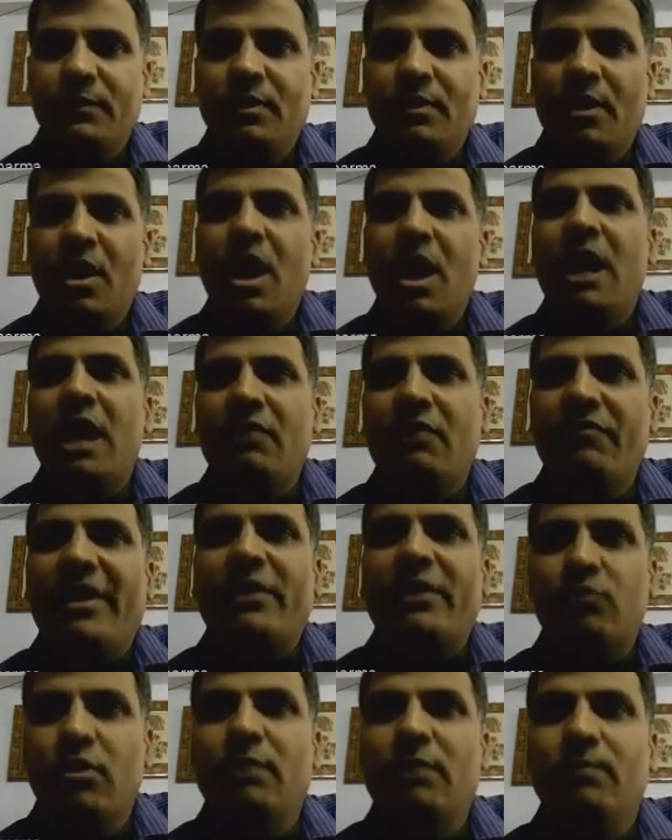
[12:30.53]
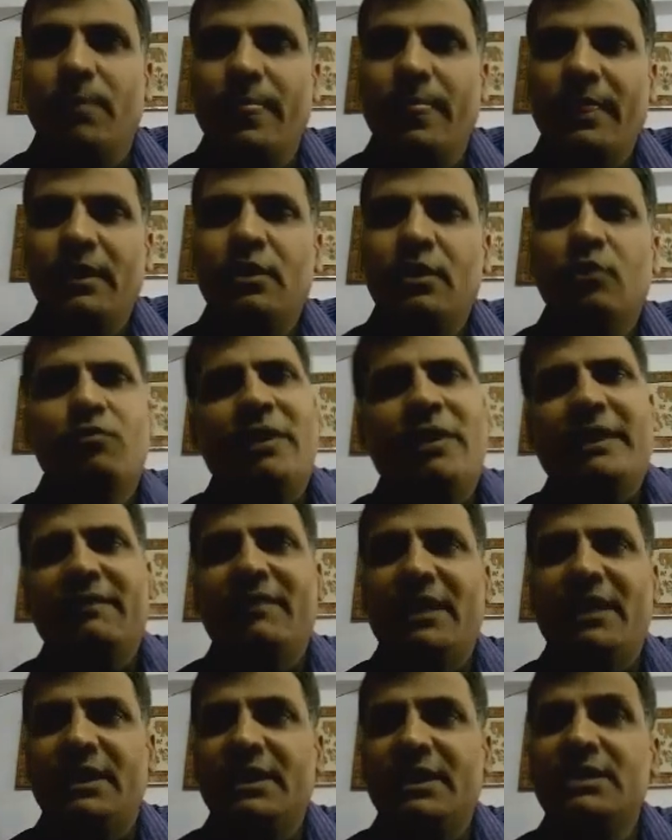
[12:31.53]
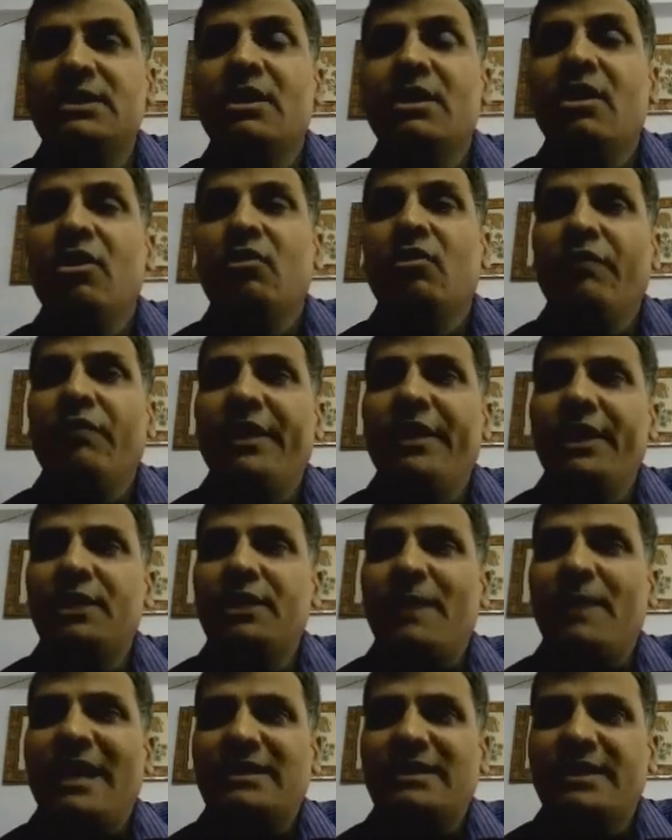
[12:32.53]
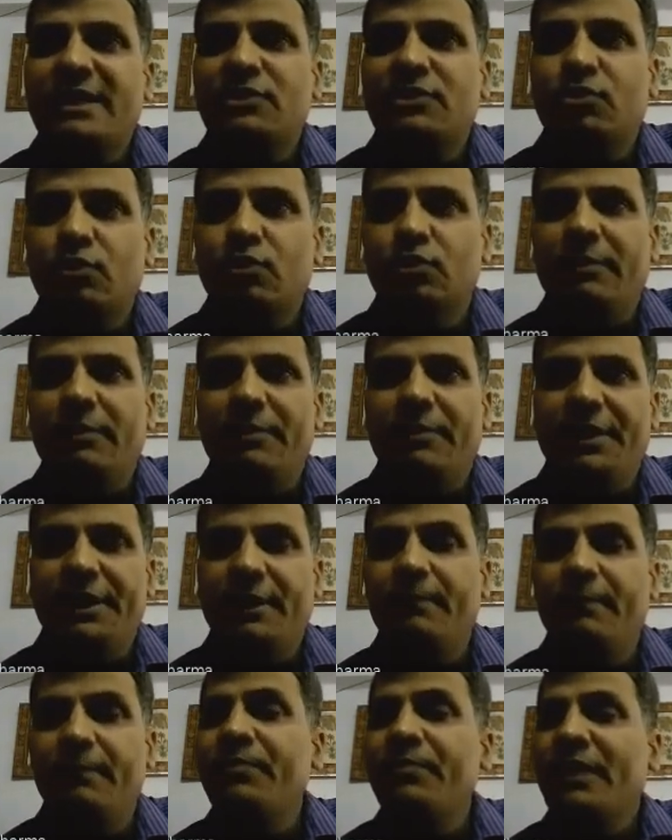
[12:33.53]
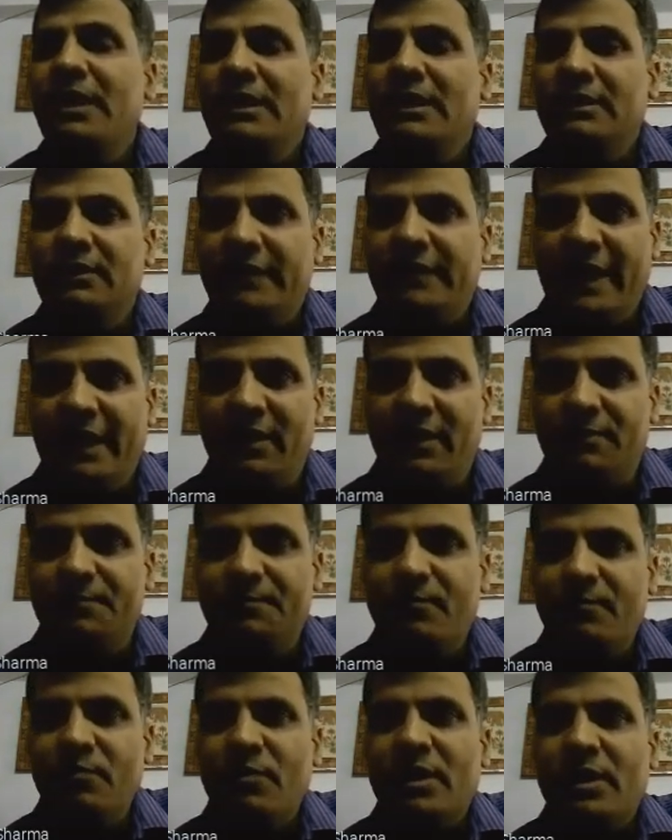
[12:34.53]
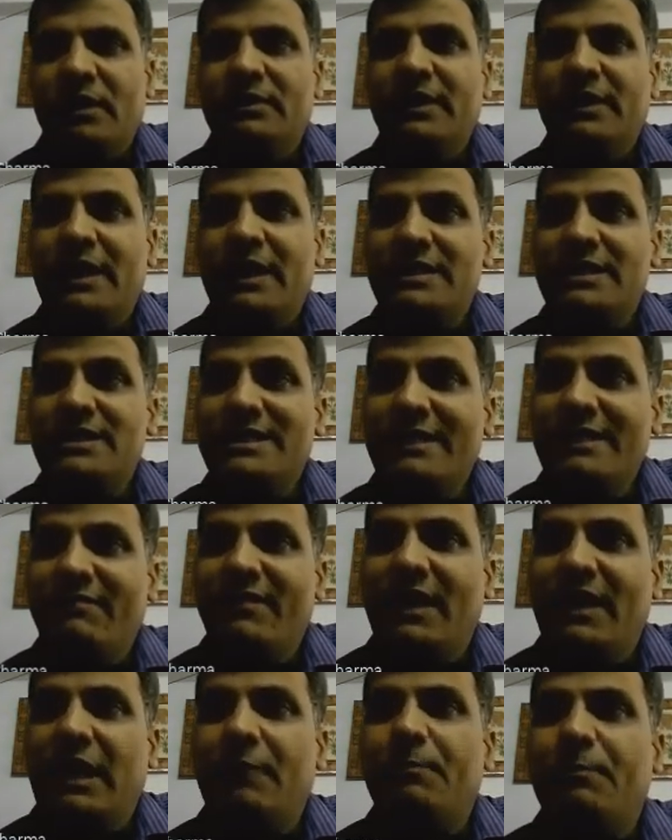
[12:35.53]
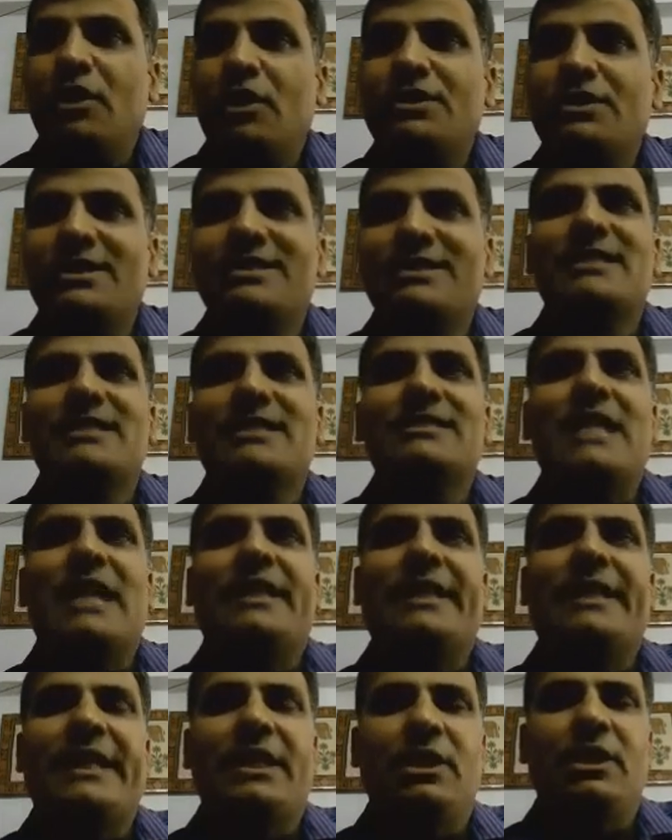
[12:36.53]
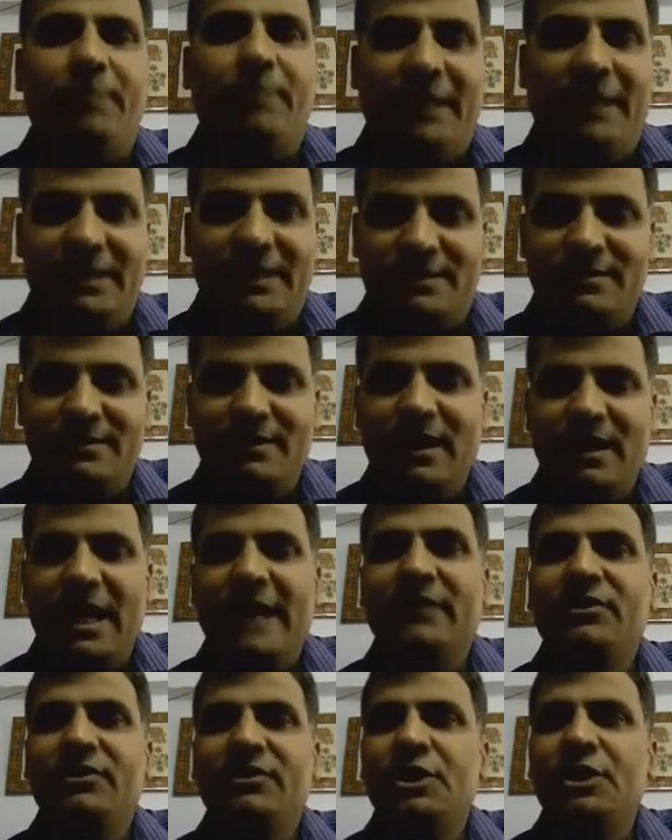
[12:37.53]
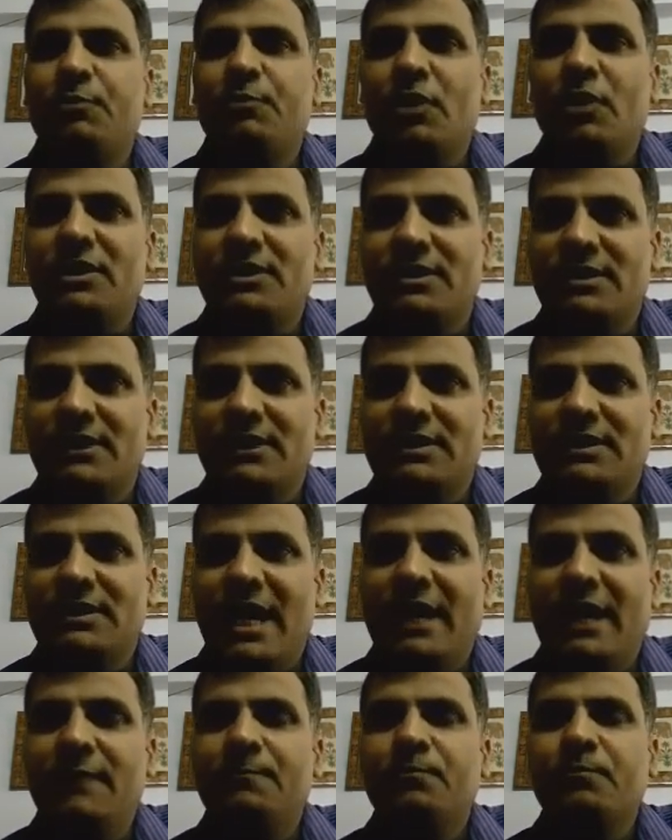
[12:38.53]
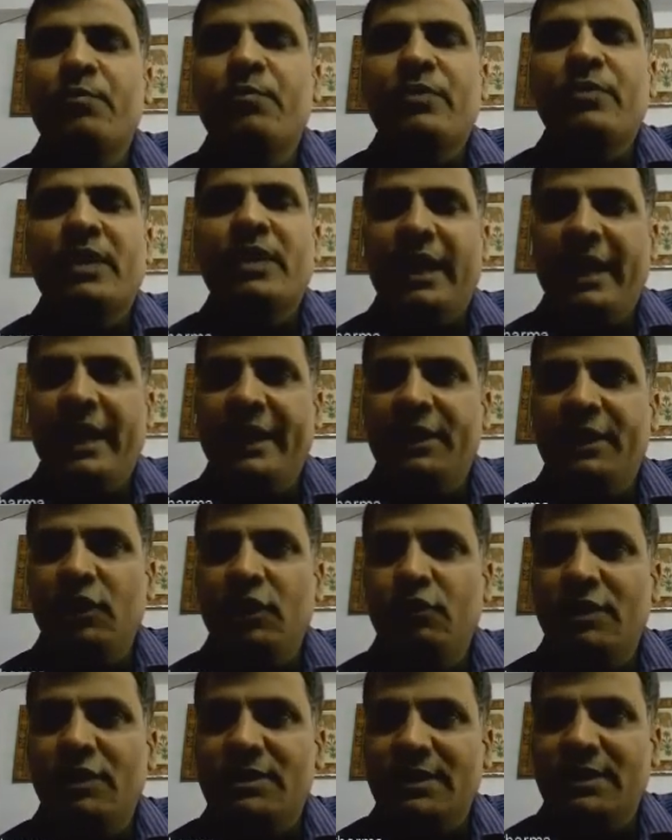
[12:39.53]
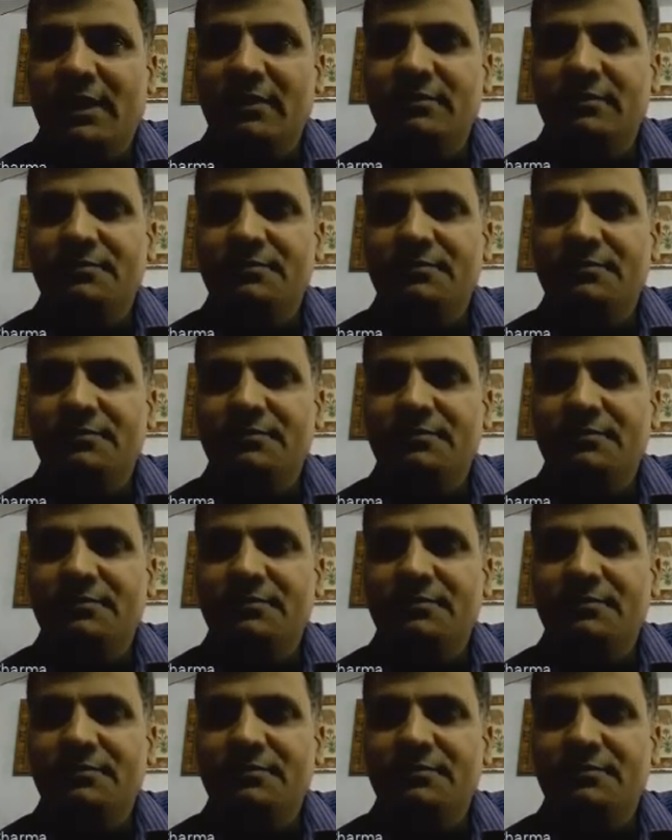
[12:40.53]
or vacuum, whatever it is, when it passes through the medium, then there are several processes are taking place, and these processes are attenuation,